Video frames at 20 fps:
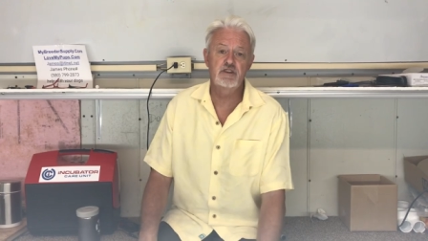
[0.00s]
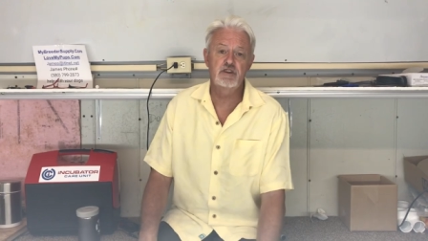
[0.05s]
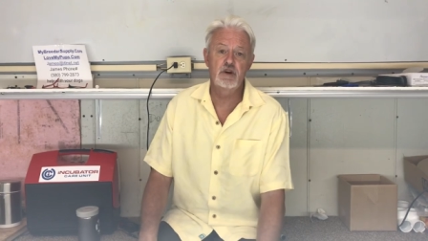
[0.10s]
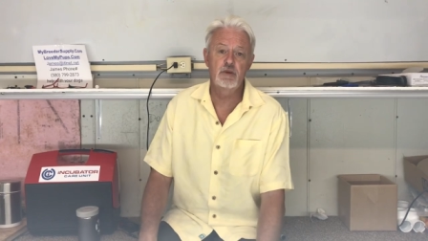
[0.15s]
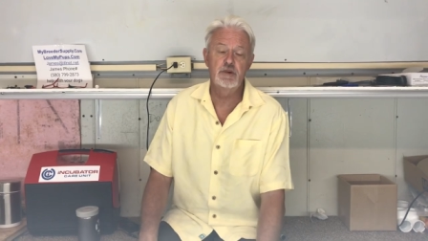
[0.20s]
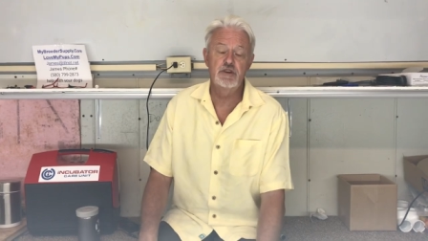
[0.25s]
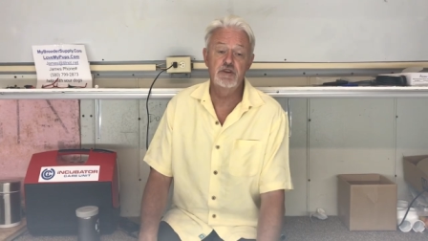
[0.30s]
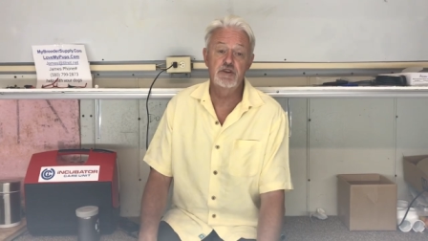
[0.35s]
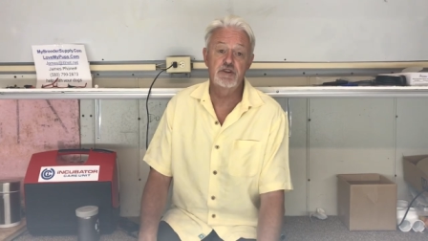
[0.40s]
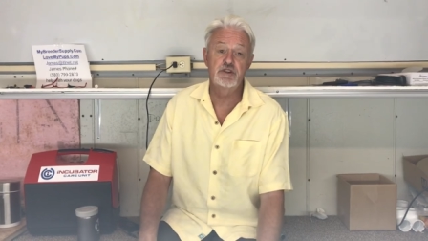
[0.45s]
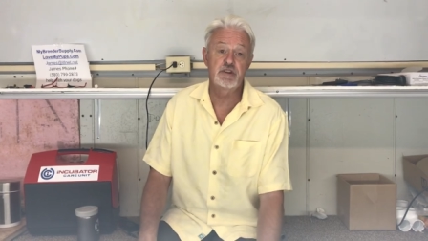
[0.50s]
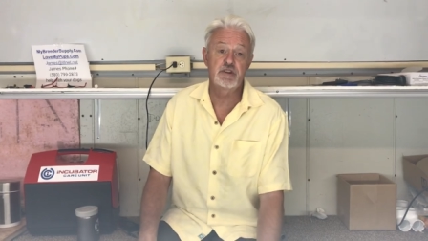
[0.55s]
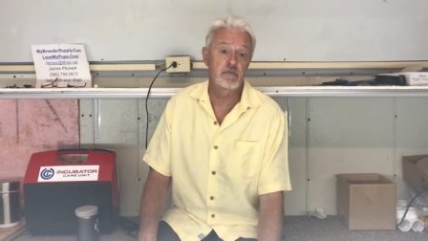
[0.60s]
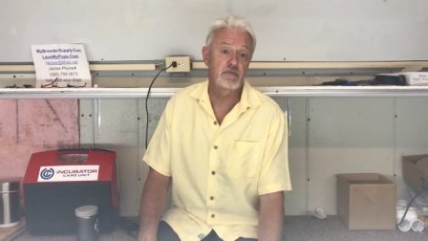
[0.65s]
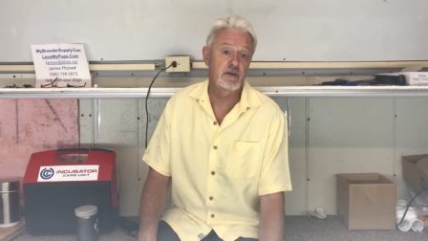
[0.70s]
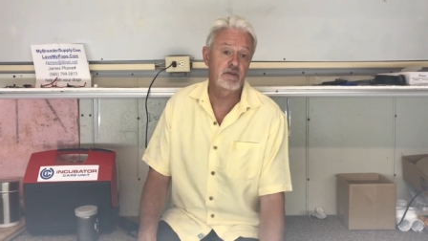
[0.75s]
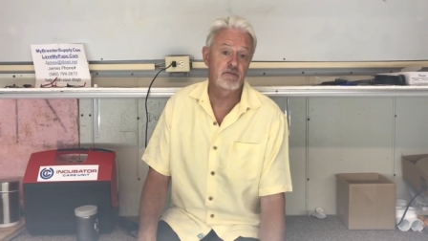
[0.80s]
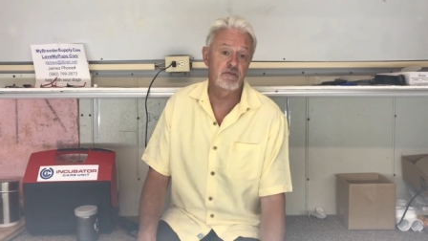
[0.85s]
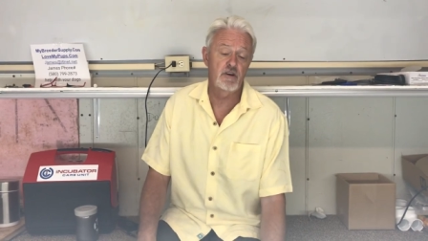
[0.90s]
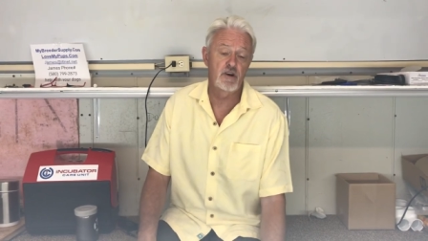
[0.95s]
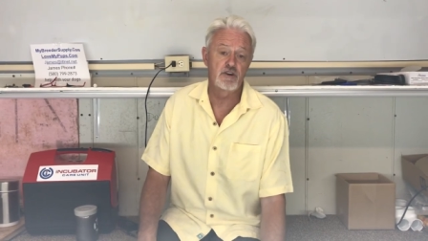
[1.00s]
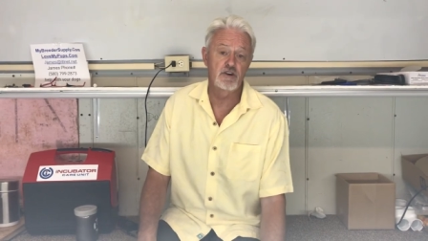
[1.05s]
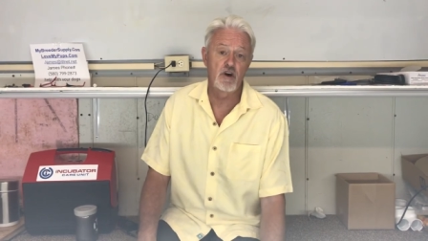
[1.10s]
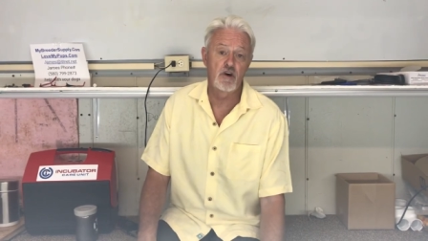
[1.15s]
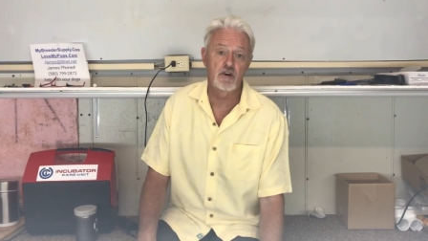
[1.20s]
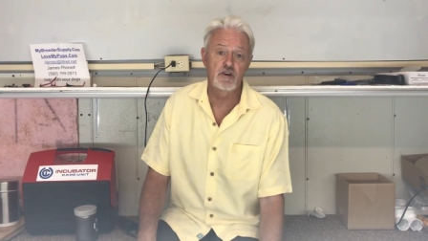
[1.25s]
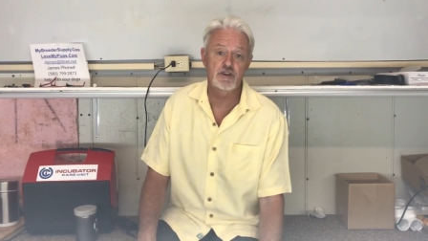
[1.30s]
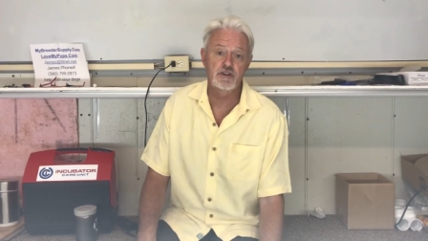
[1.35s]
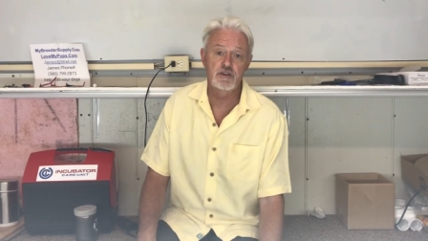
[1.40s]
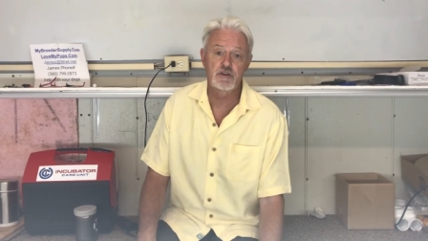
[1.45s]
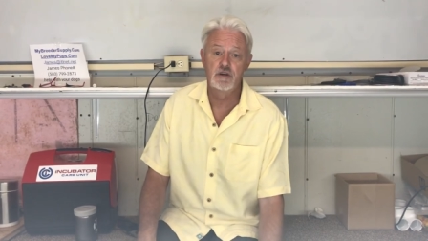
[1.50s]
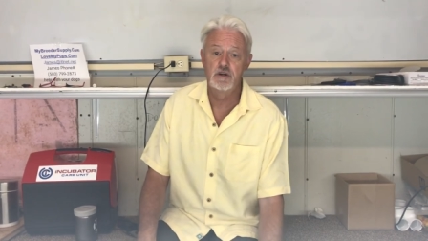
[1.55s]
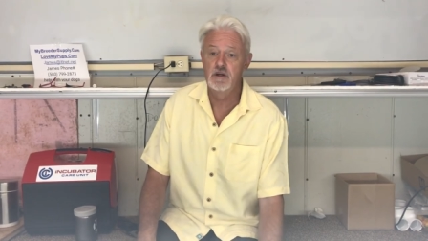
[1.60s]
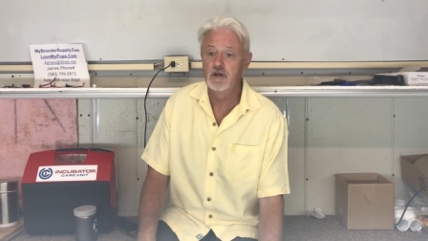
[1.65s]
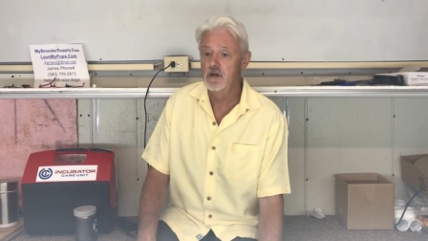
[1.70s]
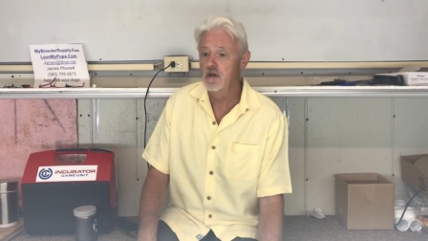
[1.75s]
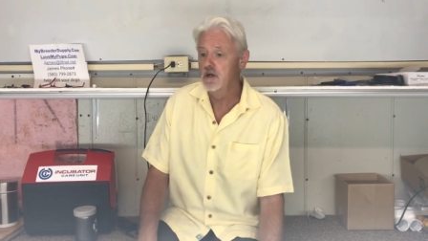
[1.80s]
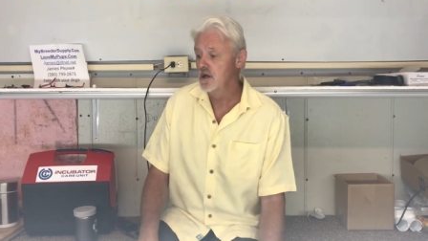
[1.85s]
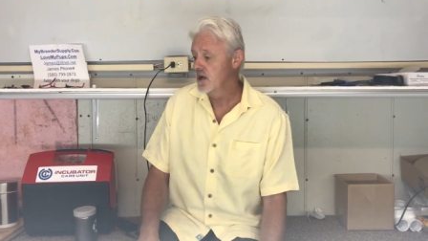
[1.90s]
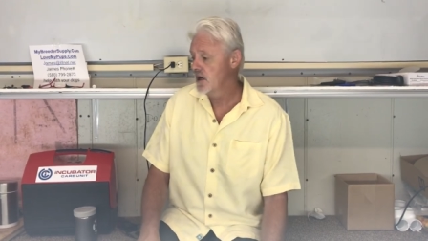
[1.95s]
so we do the same thing for our dogs.
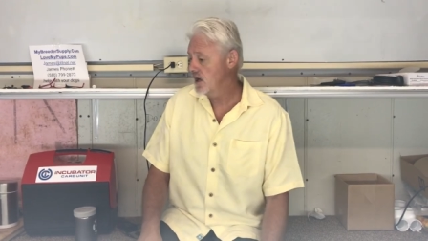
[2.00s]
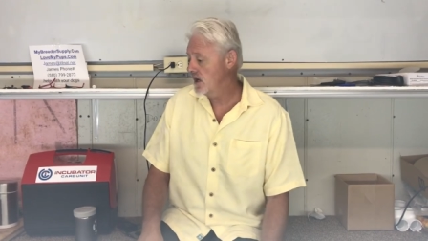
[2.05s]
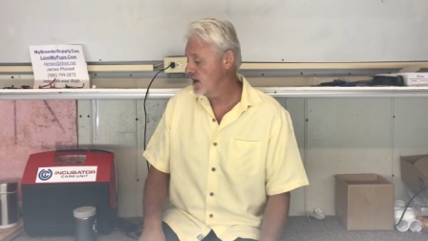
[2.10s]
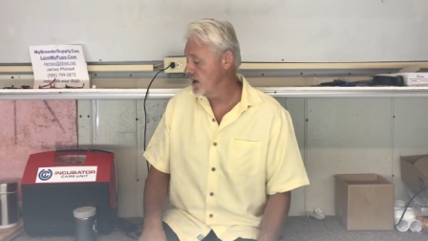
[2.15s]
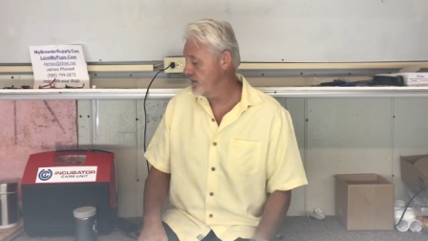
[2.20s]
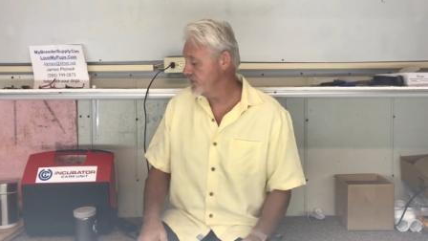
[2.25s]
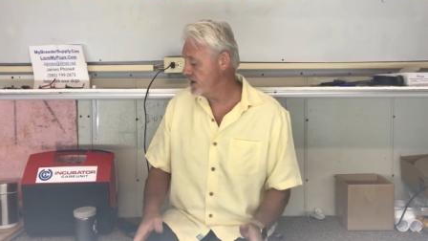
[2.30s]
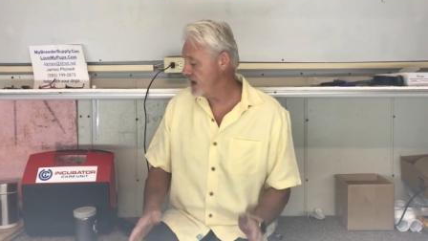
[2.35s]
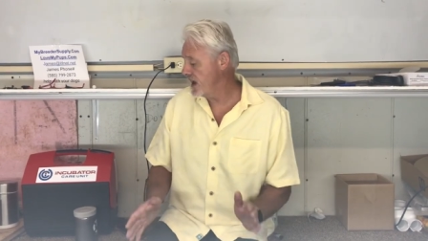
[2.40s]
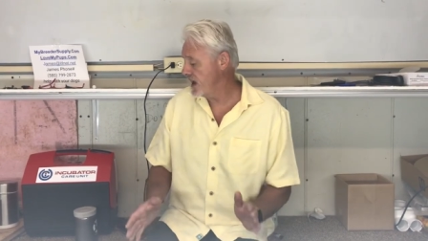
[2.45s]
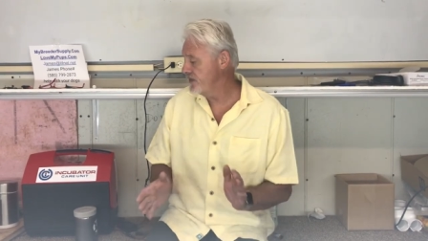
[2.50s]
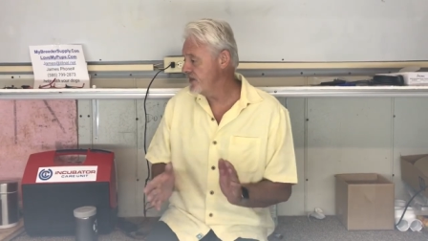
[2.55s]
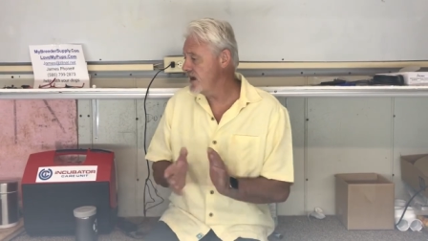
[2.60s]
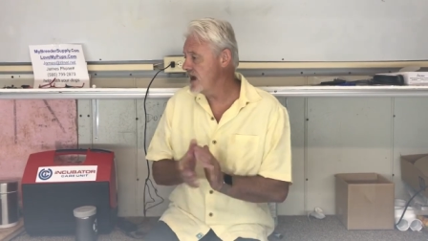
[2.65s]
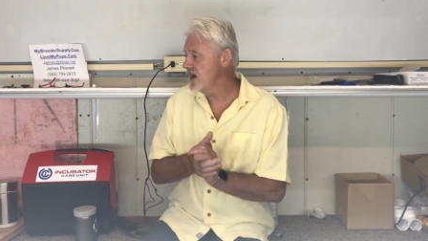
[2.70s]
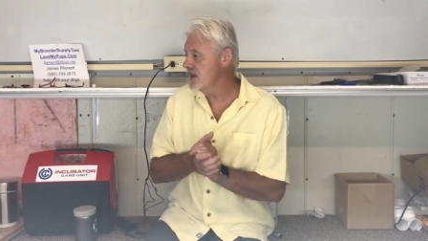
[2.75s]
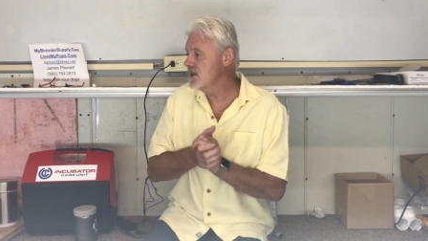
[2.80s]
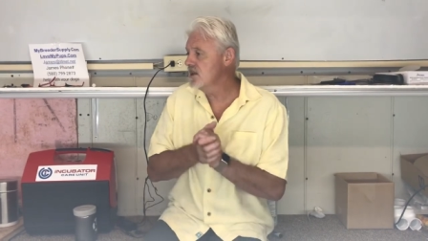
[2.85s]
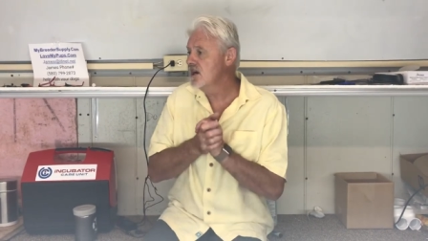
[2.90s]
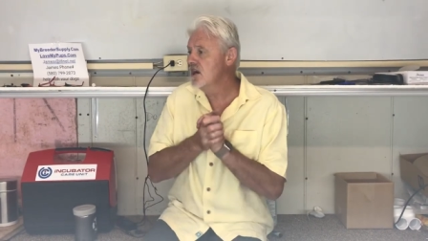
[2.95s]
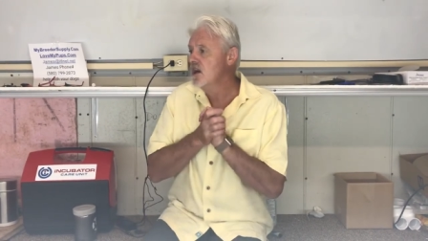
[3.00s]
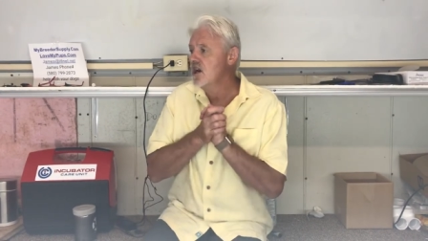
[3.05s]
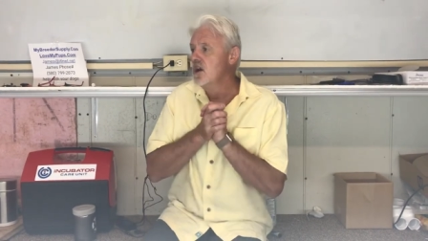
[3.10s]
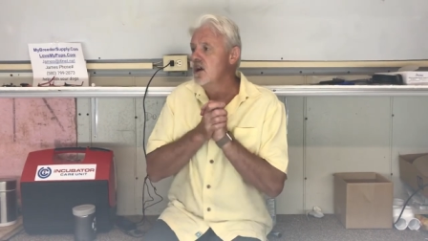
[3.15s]
Um, and then